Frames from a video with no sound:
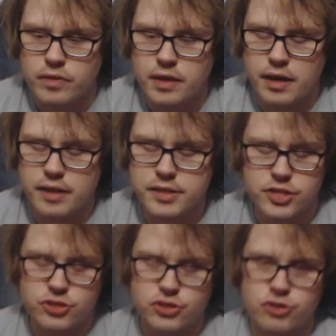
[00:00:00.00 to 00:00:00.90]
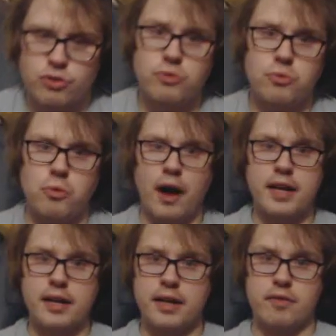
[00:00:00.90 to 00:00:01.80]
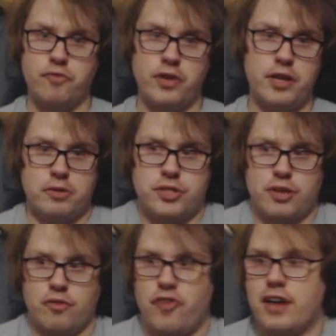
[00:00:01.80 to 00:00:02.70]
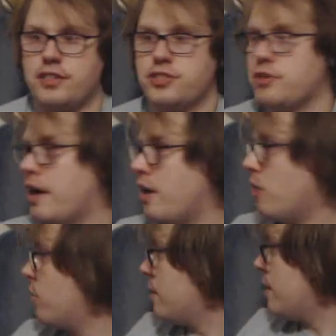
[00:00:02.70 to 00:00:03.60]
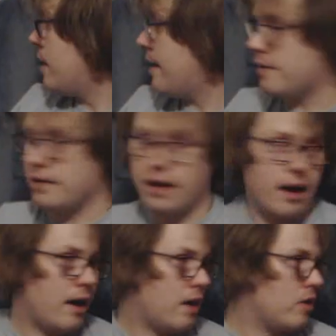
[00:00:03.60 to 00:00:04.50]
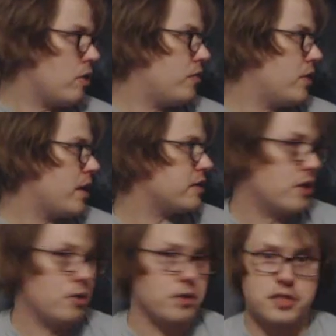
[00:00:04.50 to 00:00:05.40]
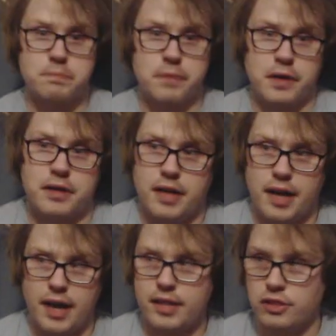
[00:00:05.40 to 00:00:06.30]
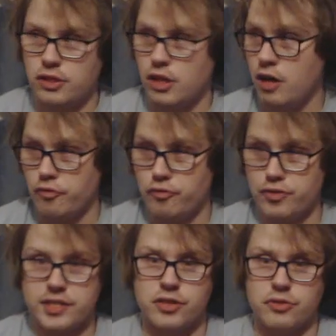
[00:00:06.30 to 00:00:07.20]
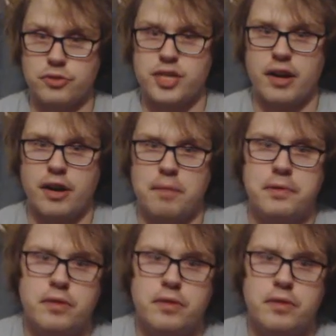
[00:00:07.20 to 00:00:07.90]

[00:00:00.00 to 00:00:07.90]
It's true, I can get videos done faster now, and I don't know if you guys noticed, but I love this new setup.